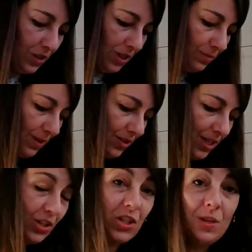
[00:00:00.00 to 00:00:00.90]
This Plus,
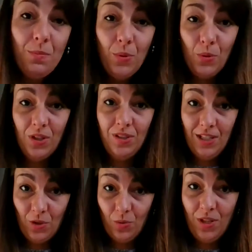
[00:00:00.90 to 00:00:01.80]
and she put
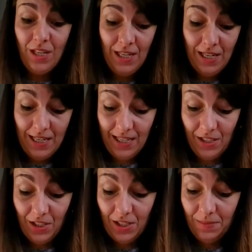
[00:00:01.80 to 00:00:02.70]
this really
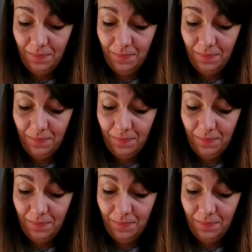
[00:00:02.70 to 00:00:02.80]
nice